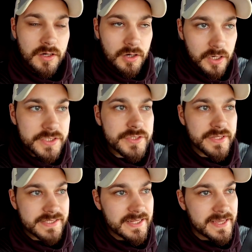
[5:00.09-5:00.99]
onto
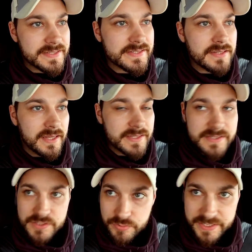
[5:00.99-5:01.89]
its lens. The
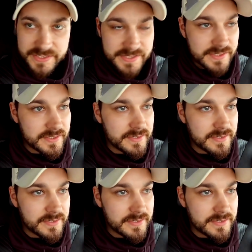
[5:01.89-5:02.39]
lens twisted